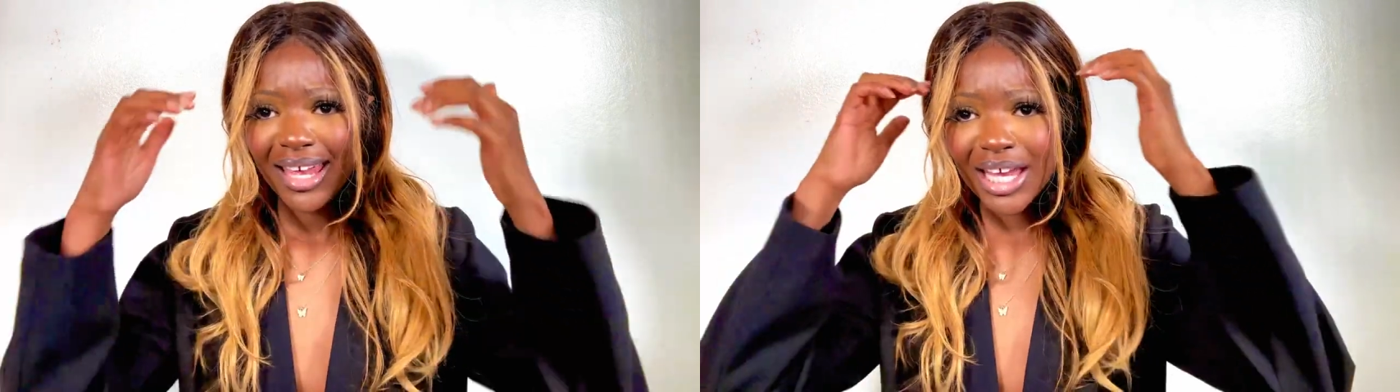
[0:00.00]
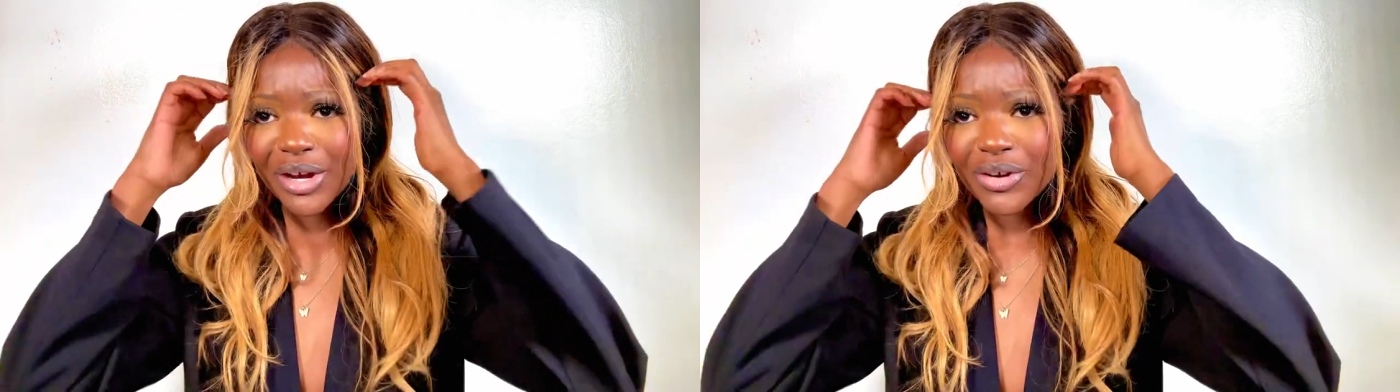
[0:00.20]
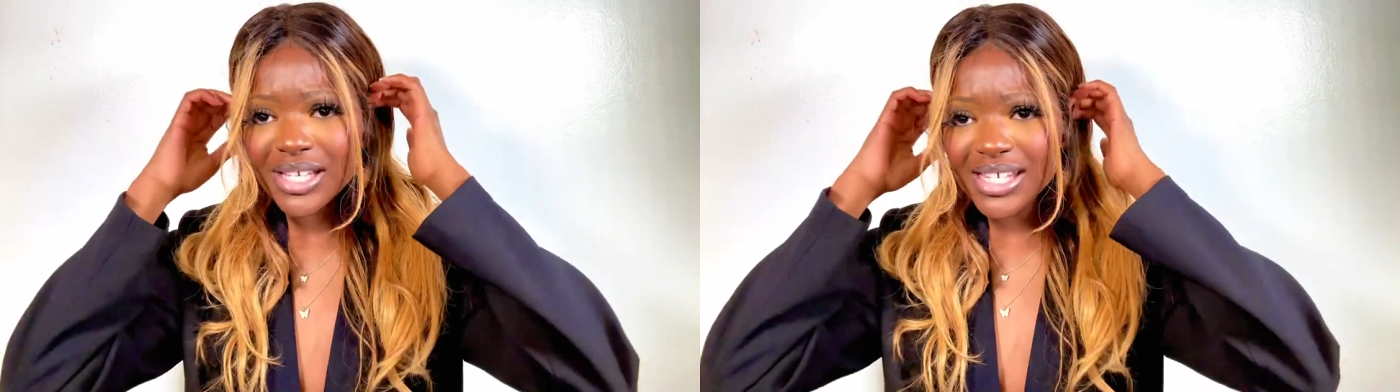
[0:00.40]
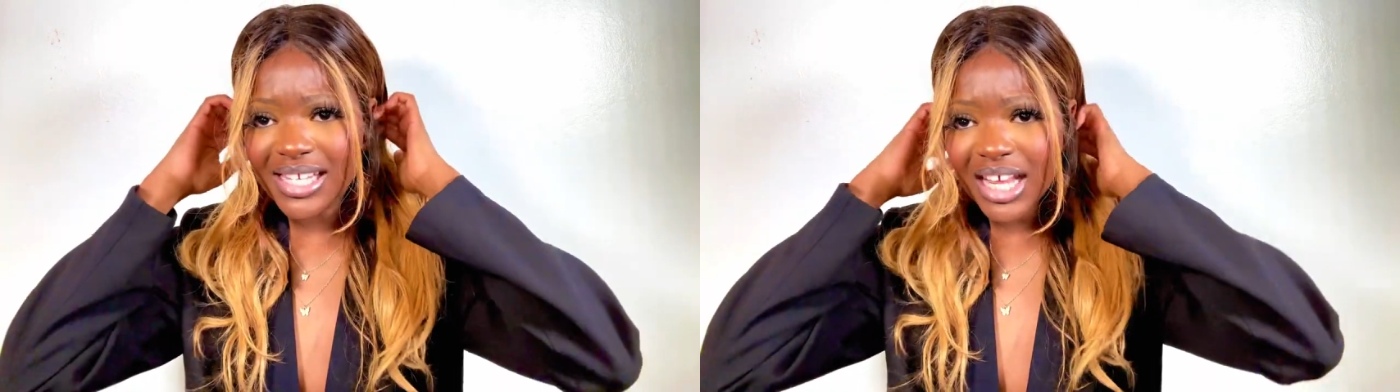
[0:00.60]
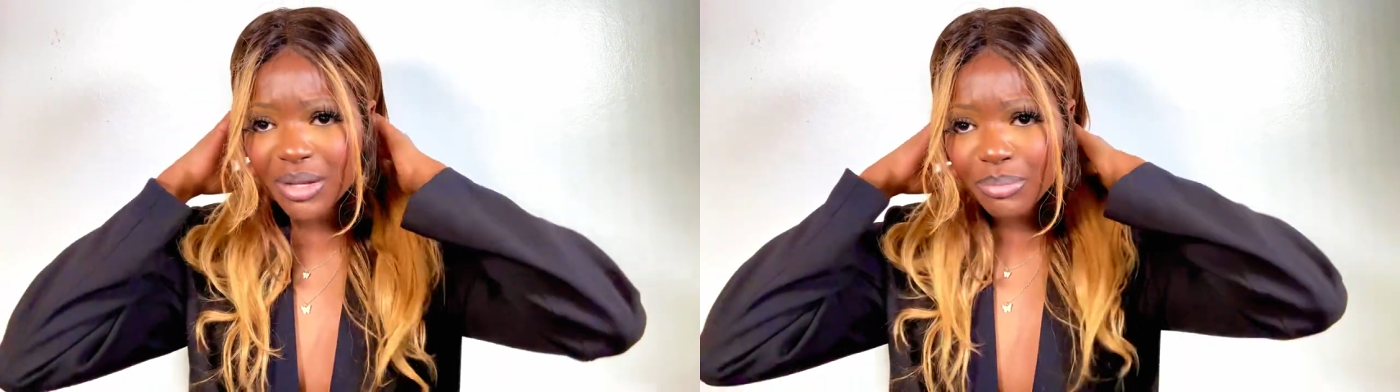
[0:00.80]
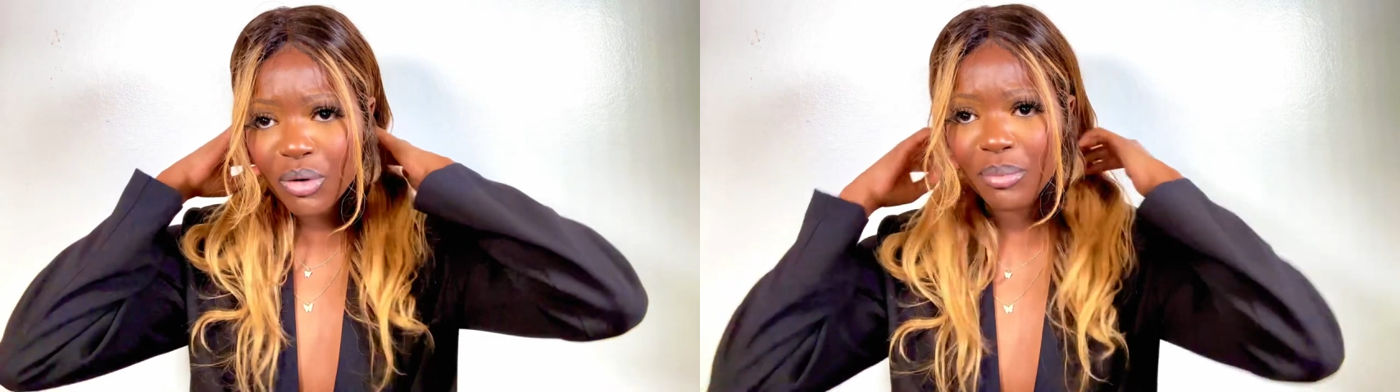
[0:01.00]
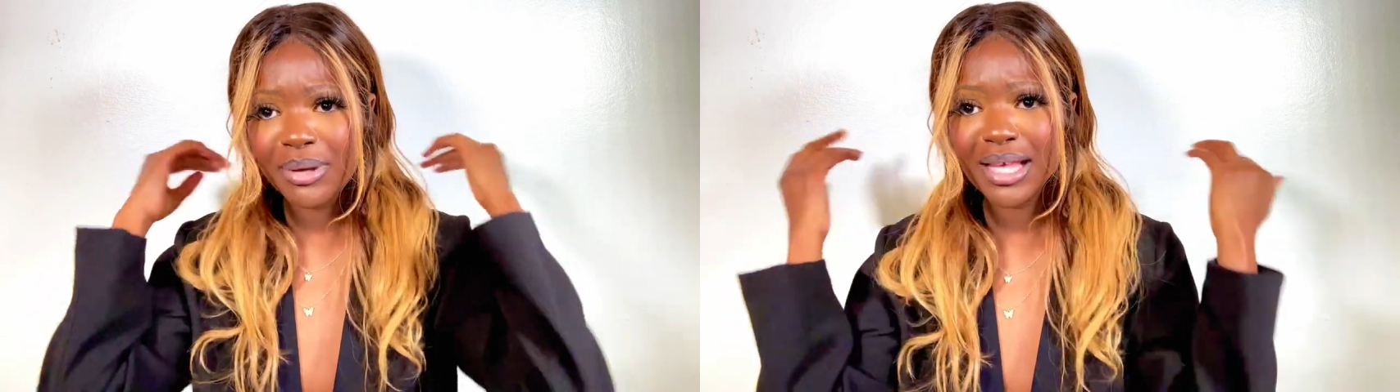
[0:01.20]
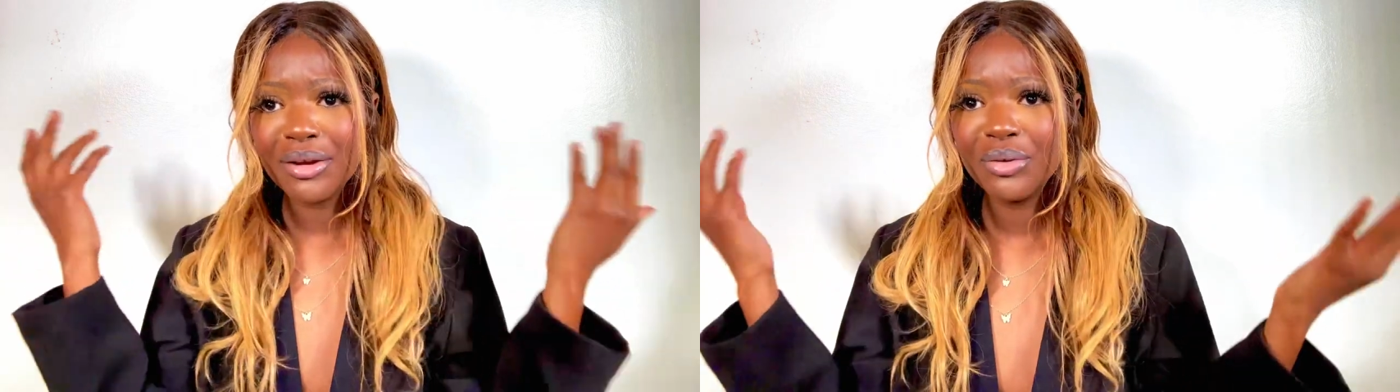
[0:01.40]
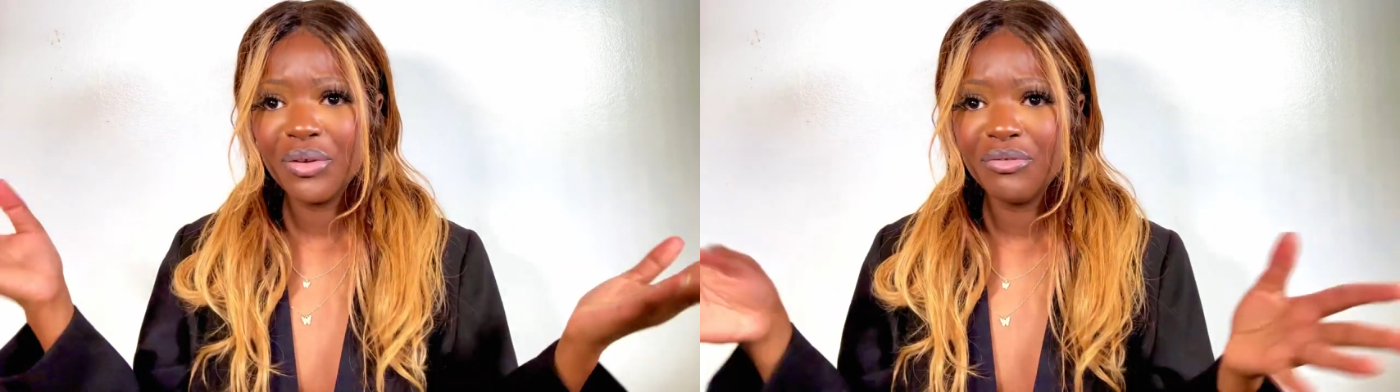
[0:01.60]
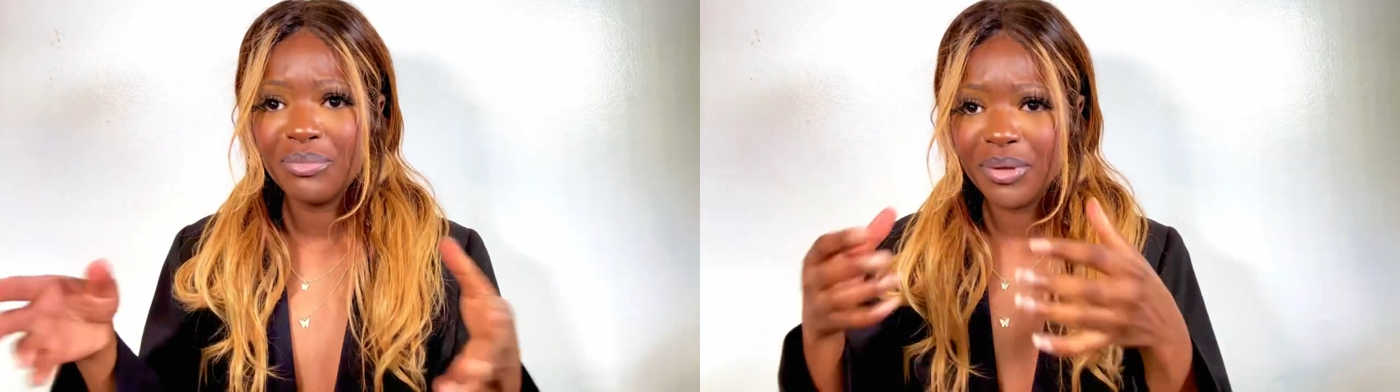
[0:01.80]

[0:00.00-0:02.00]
increasing at the moment. I don't know if it's